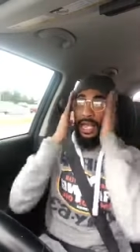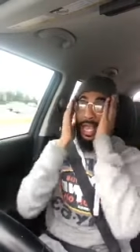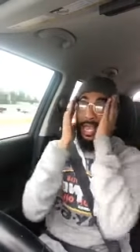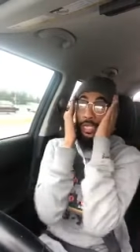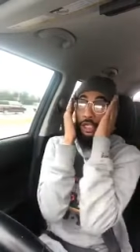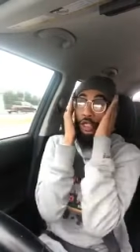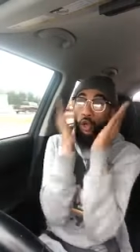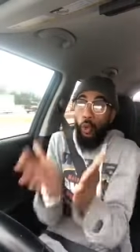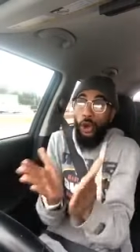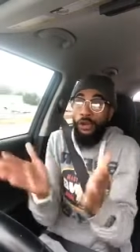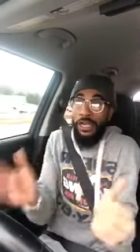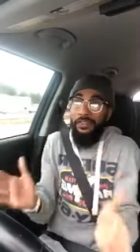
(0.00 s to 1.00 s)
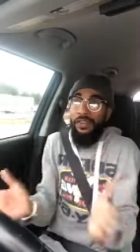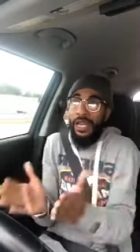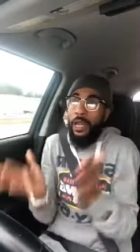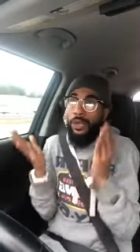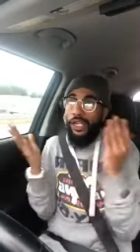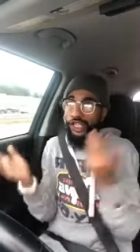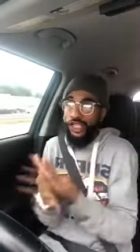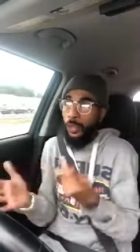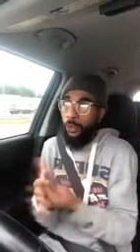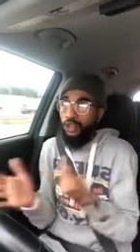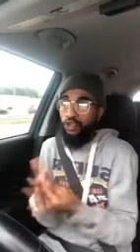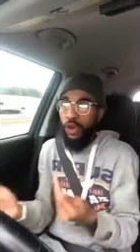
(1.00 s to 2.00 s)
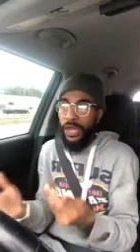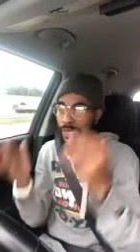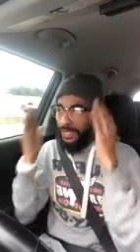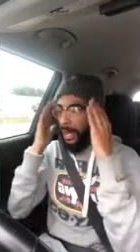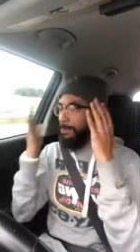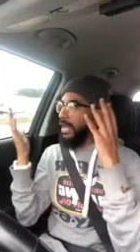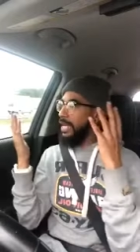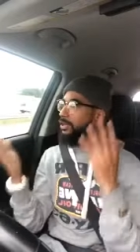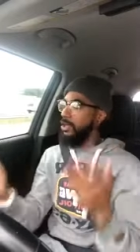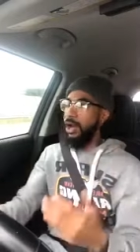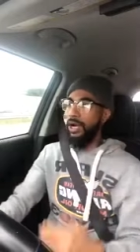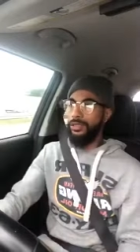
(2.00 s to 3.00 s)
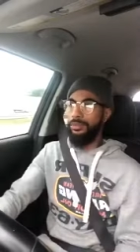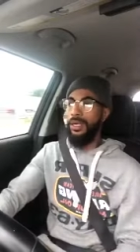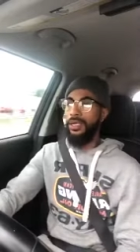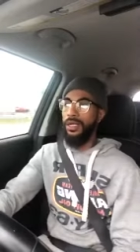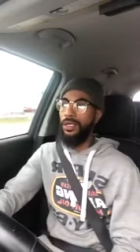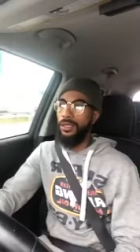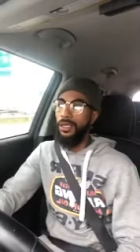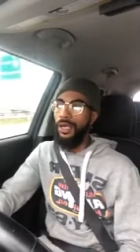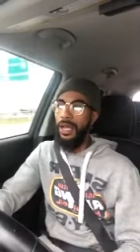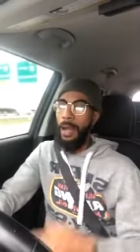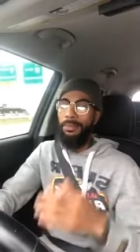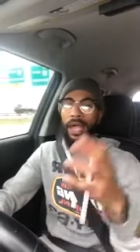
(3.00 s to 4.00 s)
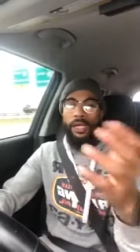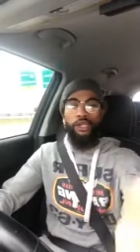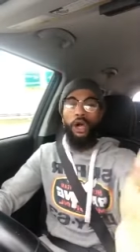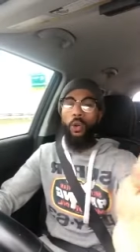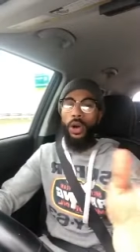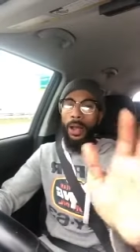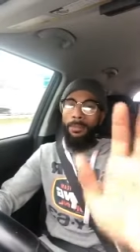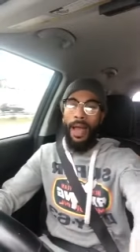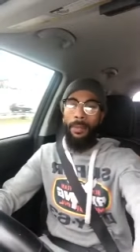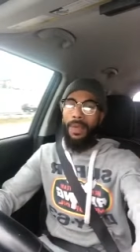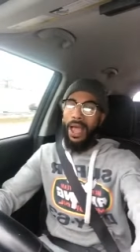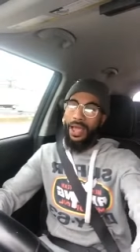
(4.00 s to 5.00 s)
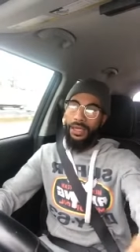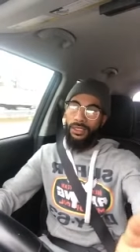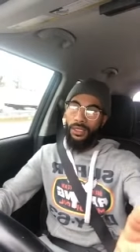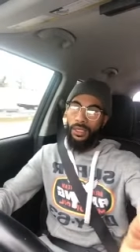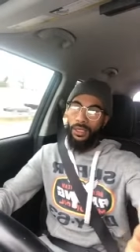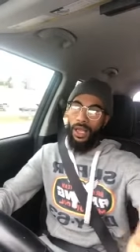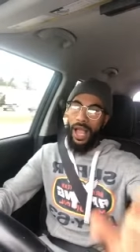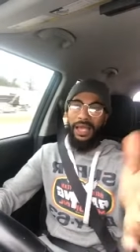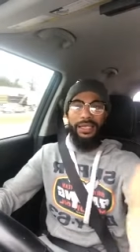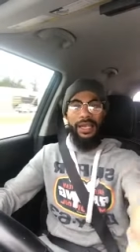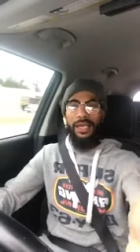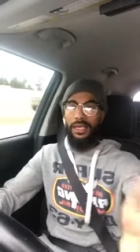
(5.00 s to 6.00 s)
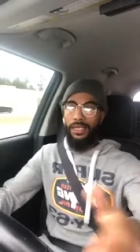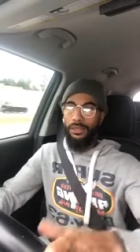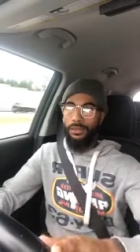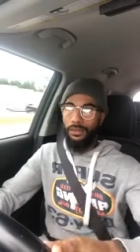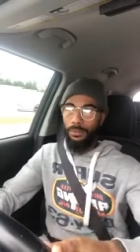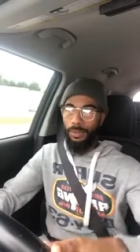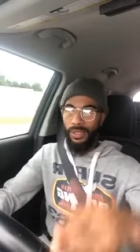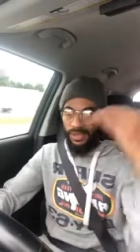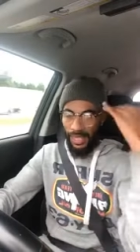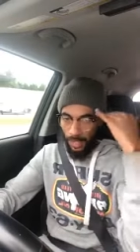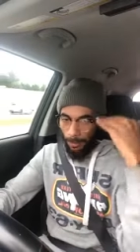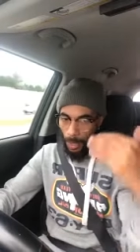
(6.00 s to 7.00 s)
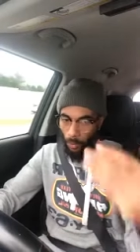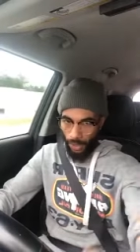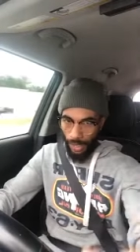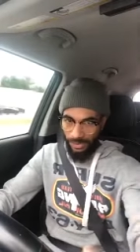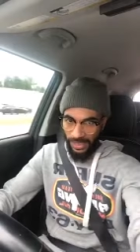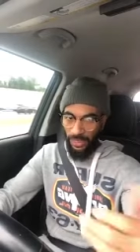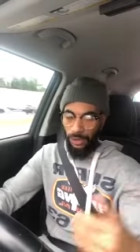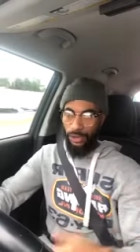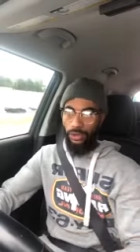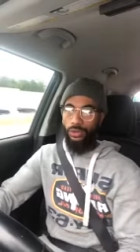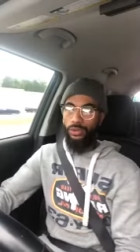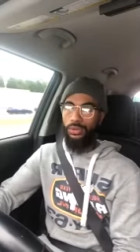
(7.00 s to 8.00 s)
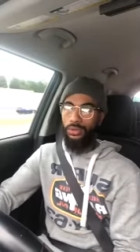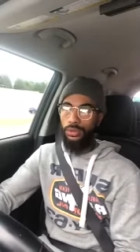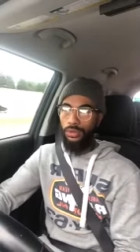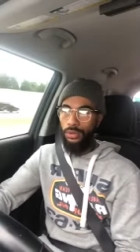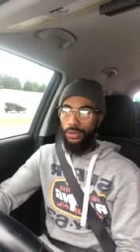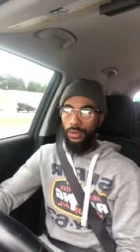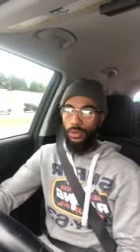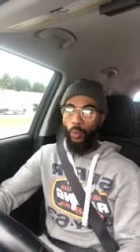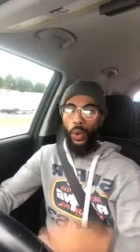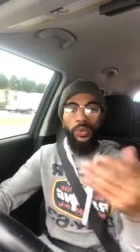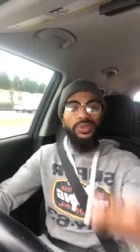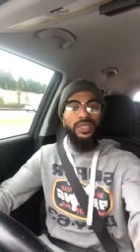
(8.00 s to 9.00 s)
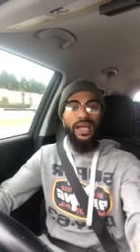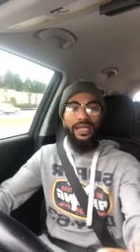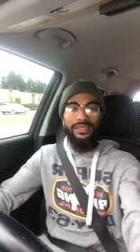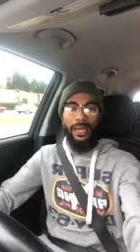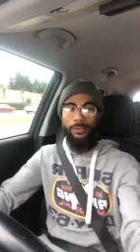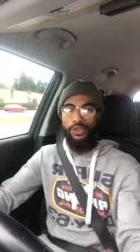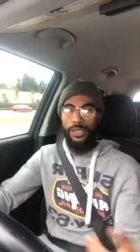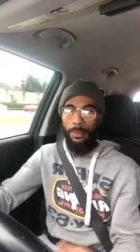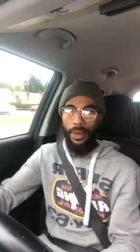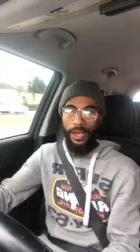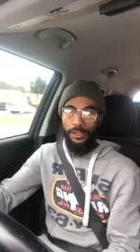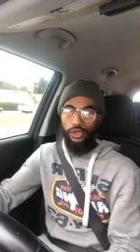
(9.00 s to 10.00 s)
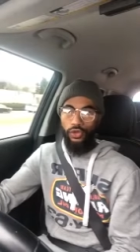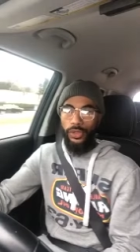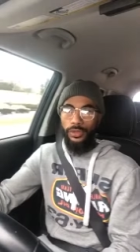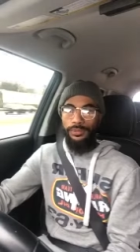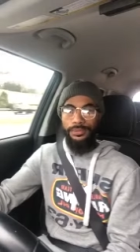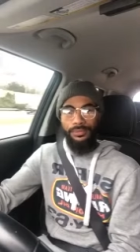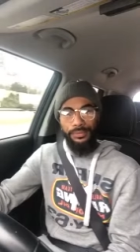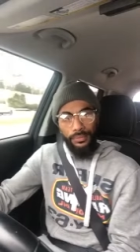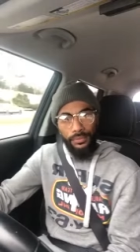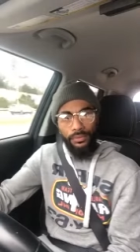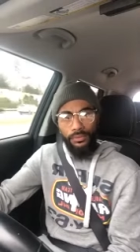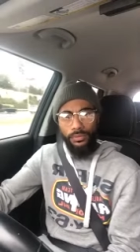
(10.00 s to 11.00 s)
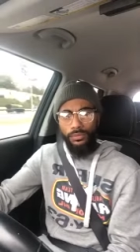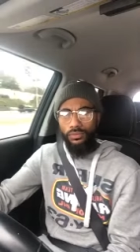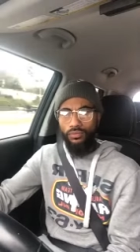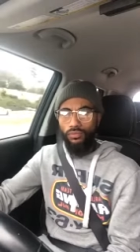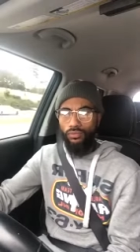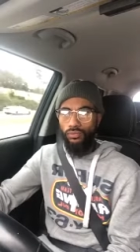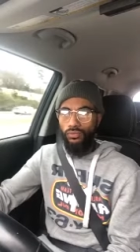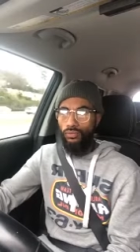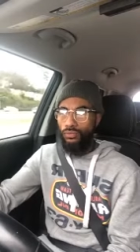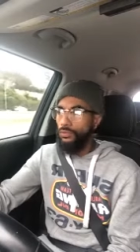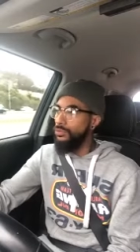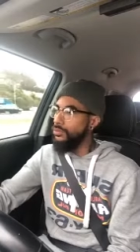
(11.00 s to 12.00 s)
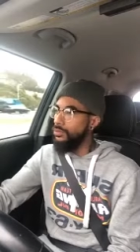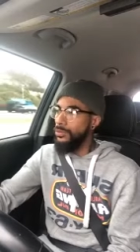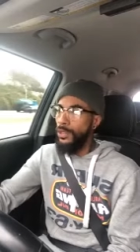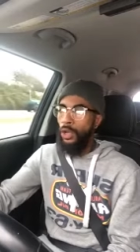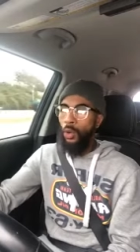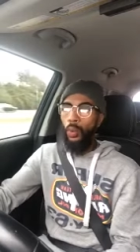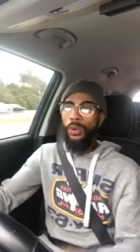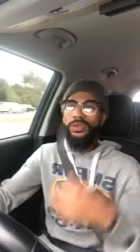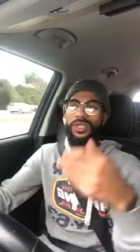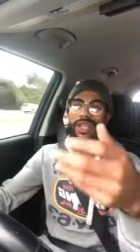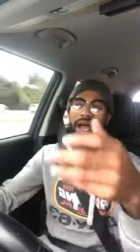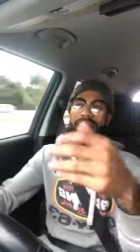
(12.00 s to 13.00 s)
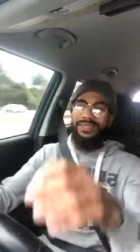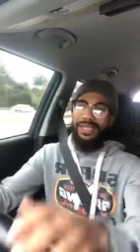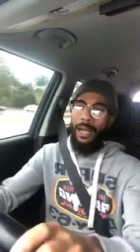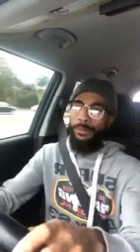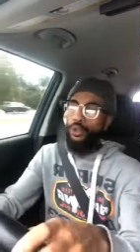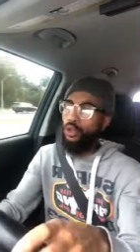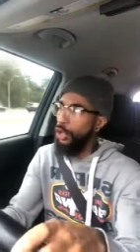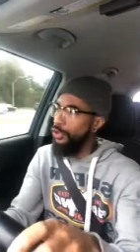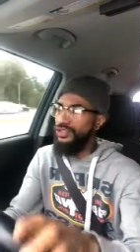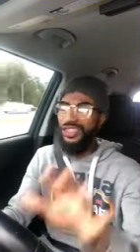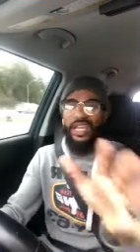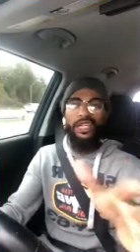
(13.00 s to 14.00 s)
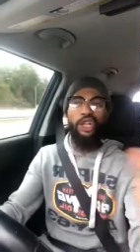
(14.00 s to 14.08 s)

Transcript: and you weren't even there when this shit was written. I'm like lost, my nigga. I'm like, you know what? I'm not mad. I get it. But think about what I'm telling you. When was the last time you sat by a tree? When was the last time you learned 10